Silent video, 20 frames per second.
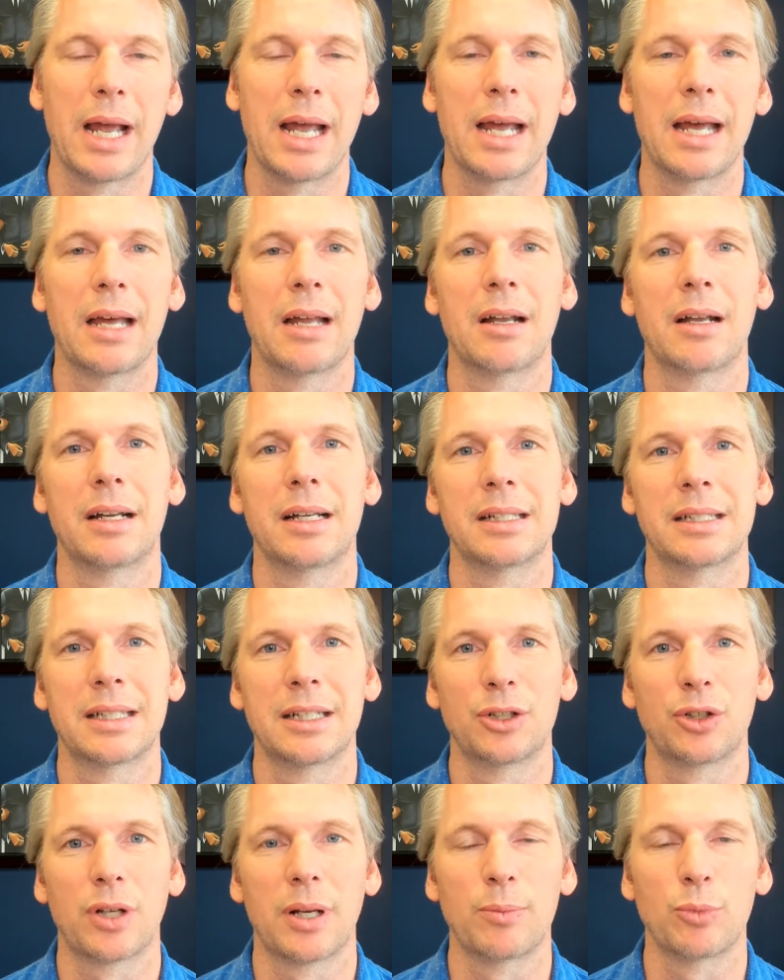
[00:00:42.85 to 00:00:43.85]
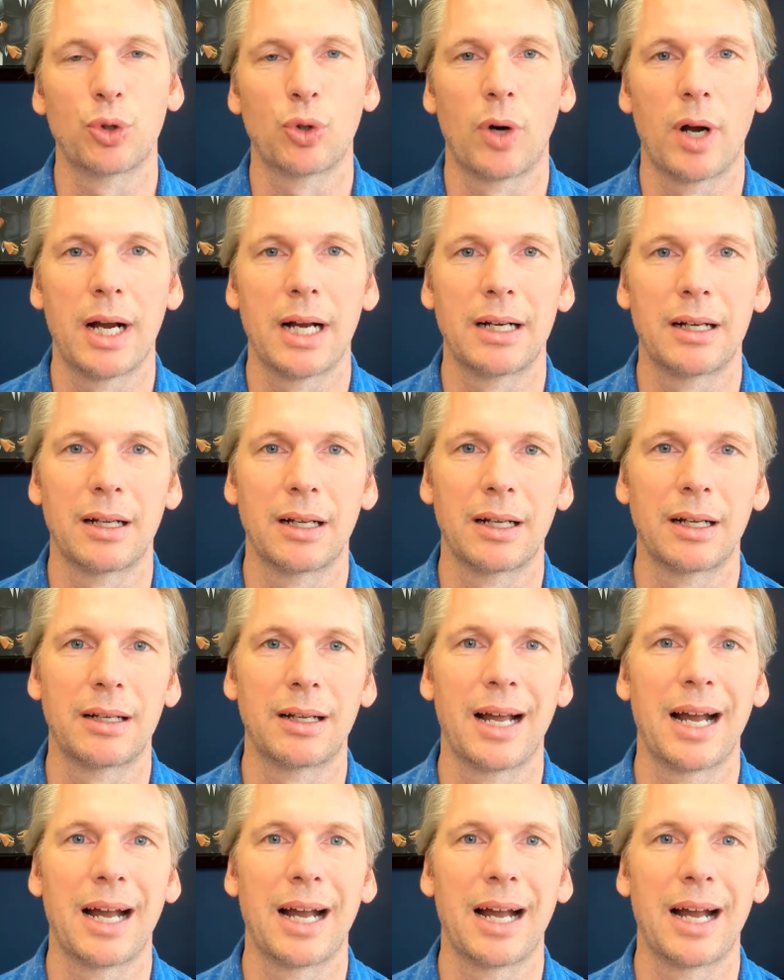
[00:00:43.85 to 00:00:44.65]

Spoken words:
And essentially, I'm trying to